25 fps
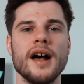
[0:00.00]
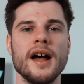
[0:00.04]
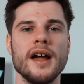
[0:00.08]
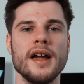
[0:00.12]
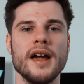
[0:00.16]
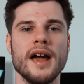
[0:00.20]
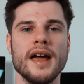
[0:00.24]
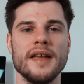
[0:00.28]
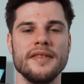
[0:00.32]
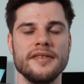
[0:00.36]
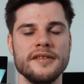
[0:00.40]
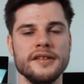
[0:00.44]

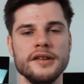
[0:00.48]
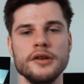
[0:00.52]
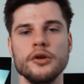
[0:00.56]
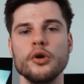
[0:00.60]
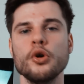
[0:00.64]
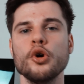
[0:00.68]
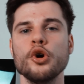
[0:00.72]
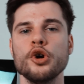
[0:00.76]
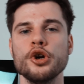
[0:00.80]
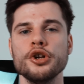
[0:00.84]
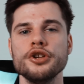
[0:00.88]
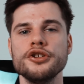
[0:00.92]
I had
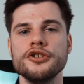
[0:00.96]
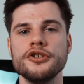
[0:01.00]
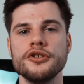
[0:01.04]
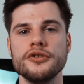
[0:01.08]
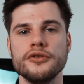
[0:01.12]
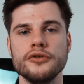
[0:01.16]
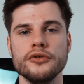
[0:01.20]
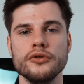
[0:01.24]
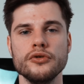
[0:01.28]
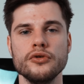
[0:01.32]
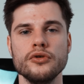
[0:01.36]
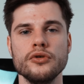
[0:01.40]
the
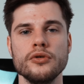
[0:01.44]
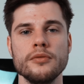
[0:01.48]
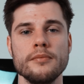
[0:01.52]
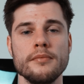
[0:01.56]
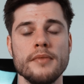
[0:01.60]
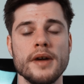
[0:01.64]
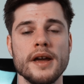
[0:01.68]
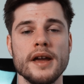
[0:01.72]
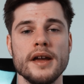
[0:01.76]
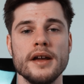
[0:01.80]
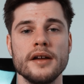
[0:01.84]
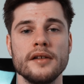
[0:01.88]
urge to
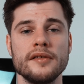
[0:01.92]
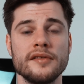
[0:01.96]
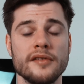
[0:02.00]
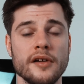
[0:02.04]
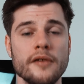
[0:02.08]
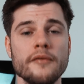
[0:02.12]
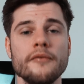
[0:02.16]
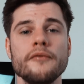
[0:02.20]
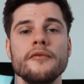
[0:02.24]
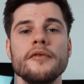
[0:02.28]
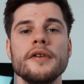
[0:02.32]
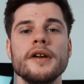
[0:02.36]
make
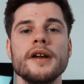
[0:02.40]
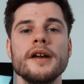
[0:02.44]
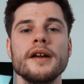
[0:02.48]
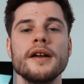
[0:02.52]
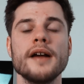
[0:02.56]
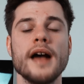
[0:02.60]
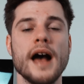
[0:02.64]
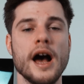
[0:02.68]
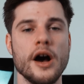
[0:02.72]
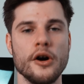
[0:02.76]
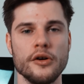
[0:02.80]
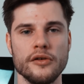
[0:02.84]

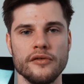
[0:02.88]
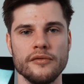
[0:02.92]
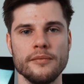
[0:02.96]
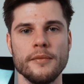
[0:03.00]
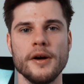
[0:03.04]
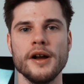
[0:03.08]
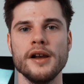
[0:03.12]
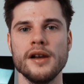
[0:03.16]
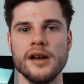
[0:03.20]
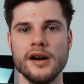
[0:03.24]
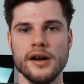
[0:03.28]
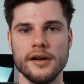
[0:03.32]
something out of
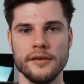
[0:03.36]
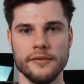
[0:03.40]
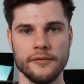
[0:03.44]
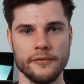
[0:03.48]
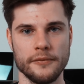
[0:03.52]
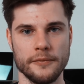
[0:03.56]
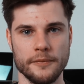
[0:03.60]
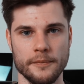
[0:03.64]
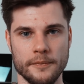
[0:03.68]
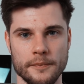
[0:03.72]
my life.